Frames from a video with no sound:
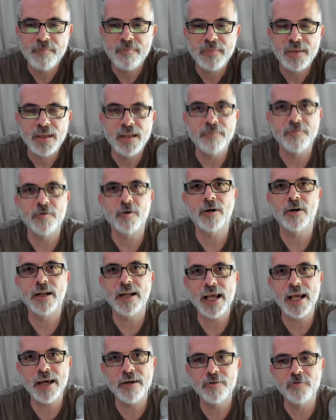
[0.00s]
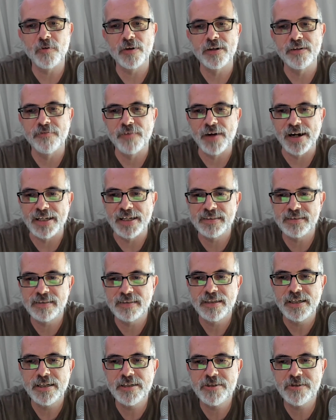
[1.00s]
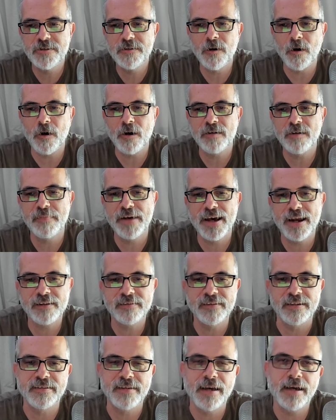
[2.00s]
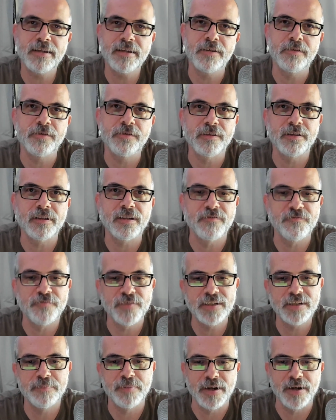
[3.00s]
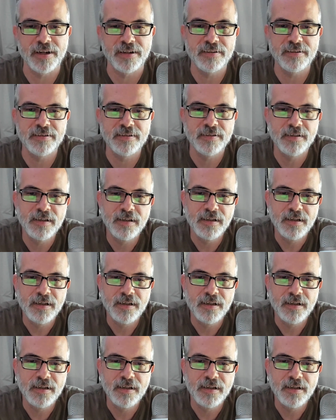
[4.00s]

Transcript: If you're on an Android device, it should automatically take you to the config page.